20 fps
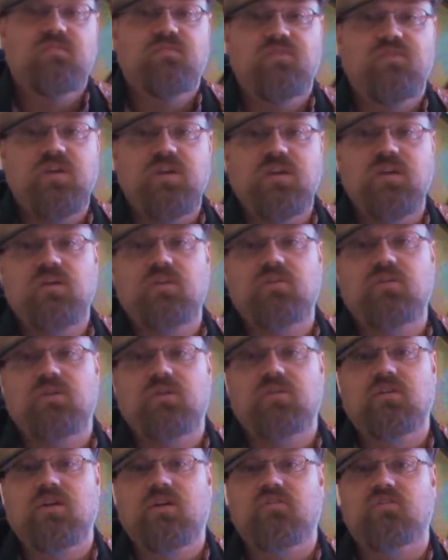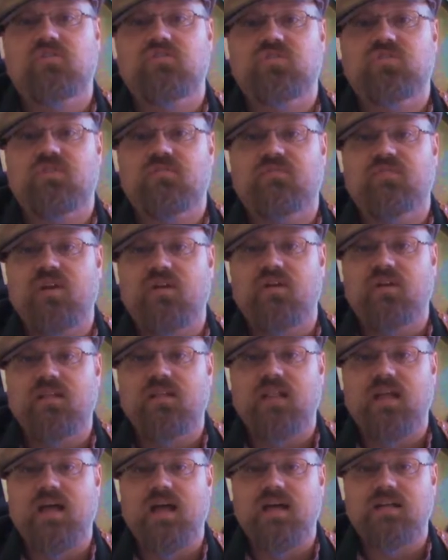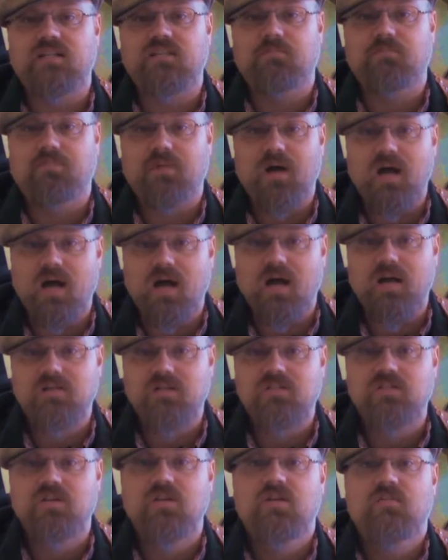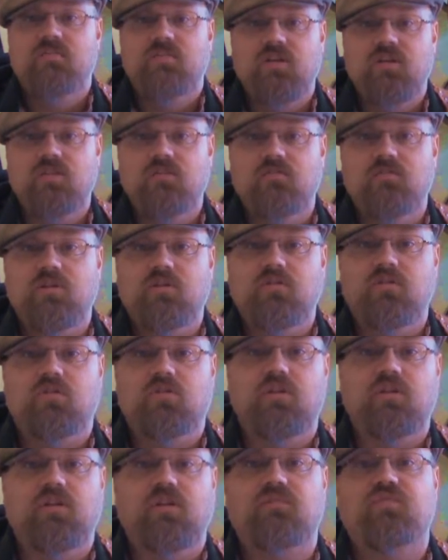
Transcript: video that covers the very last box that you've been learning.